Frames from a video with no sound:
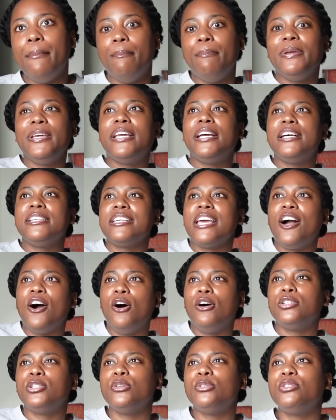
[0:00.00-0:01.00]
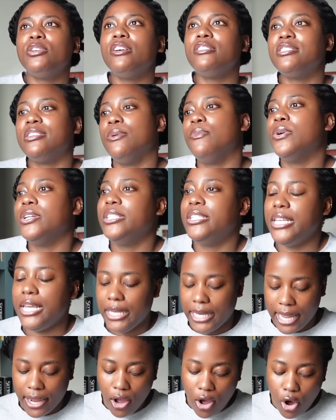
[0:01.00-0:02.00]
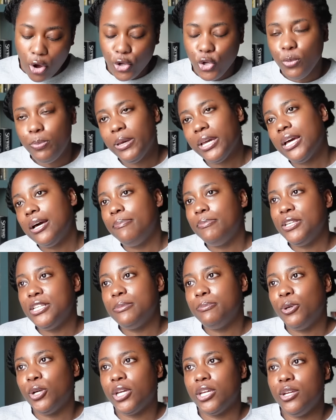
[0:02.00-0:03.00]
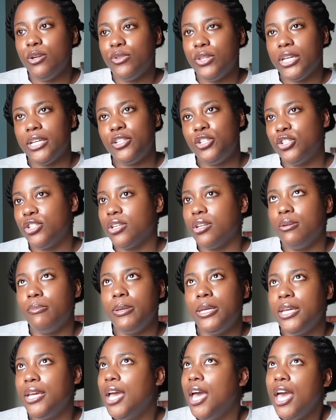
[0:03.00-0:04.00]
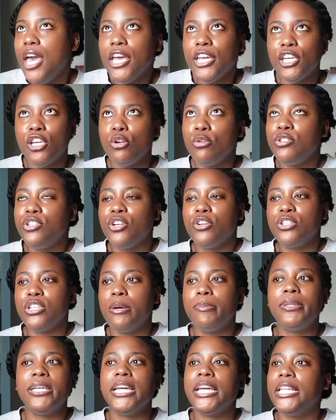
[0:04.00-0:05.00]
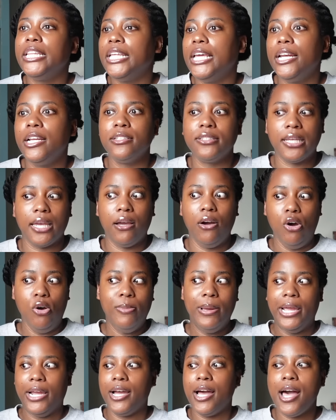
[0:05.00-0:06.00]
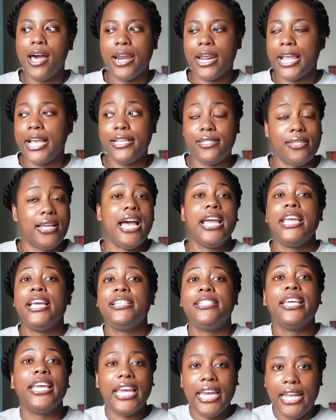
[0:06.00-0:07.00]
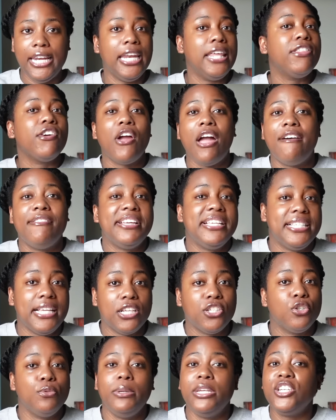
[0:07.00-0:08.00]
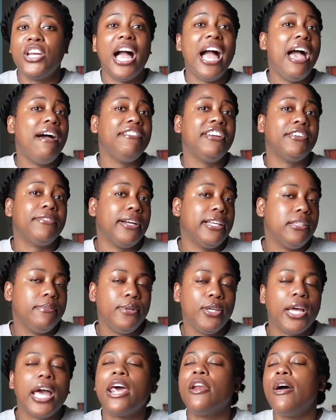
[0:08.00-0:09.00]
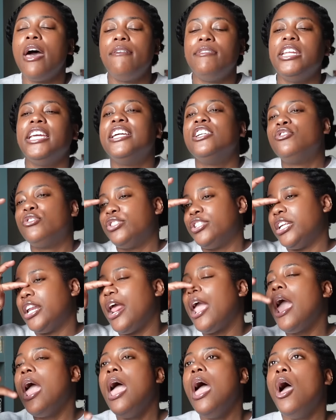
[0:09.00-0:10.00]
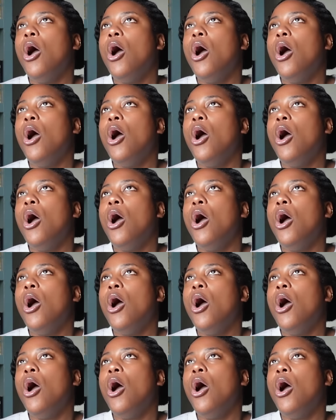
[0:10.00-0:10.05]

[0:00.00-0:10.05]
Because I also saw someone say like, oh, you pick up this book and you think it's just gonna be cutesy or something, and then it's like, oh my God, I guess again, they're having sex on page. I have not read the book, I don't have any interest in it.